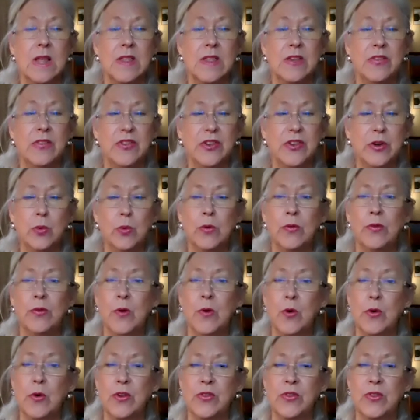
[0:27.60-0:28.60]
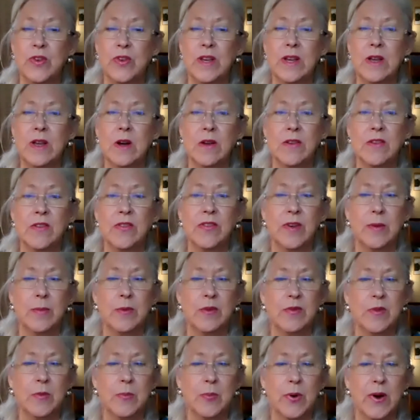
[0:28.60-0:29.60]
This year, we're focusing on some
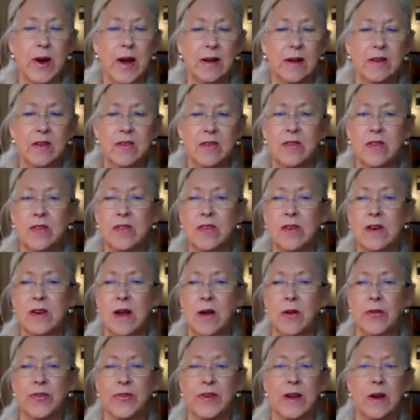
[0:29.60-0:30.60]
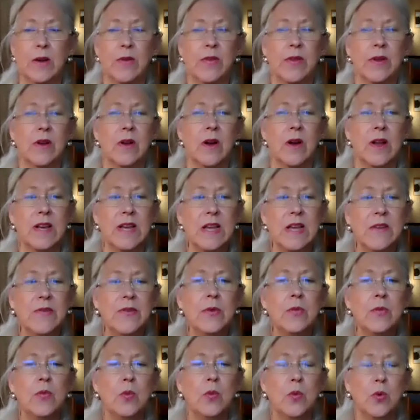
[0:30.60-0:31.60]
of the practices in healthcare that got
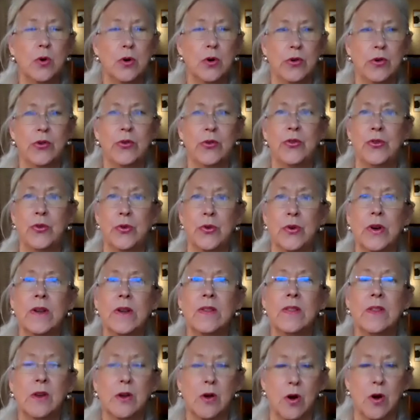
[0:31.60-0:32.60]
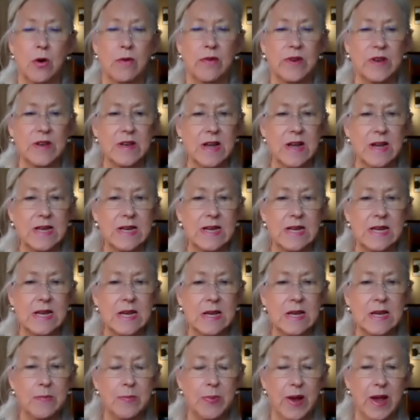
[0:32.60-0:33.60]
even worse during the
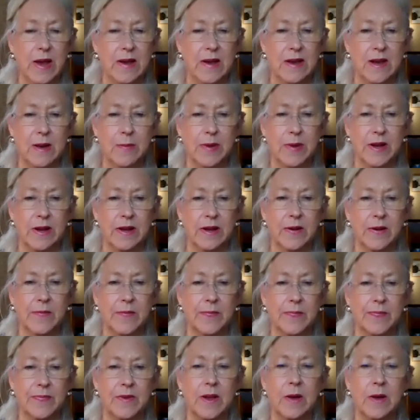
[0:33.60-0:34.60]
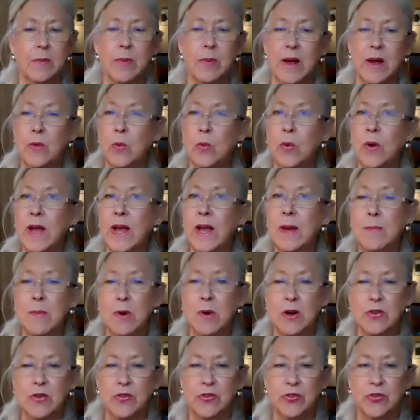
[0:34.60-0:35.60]
COVID-19 pandemic. And by the way,
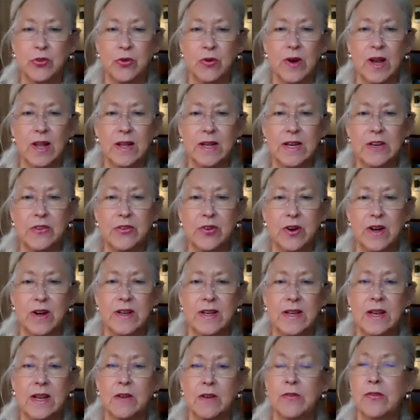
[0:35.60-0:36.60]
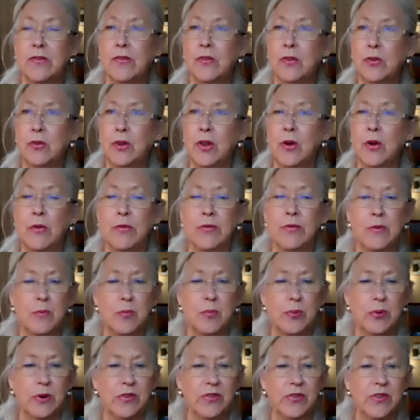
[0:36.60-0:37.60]
Martin Shkreli tried to get a furlough from
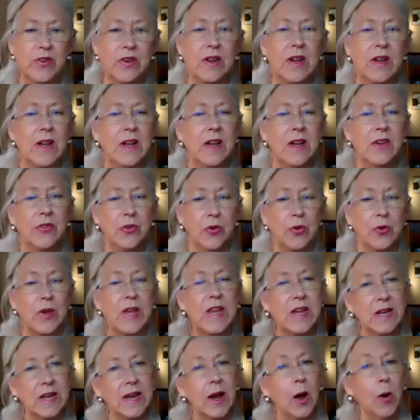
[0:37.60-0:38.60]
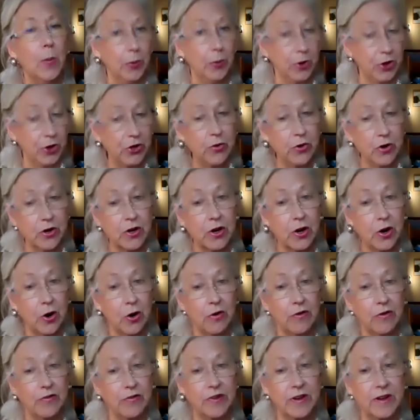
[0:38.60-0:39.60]
prison so he could help cure
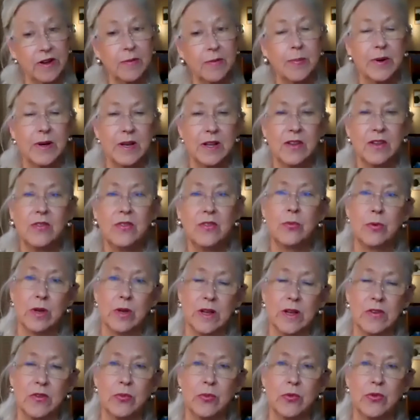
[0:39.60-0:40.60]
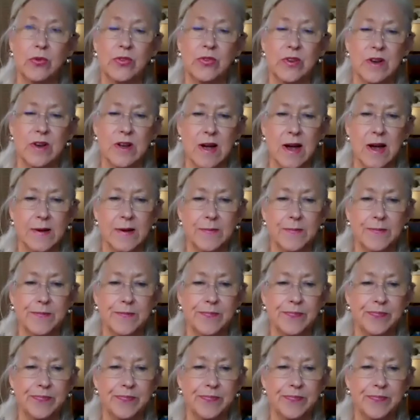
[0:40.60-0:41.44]
COVID, but his release was denied.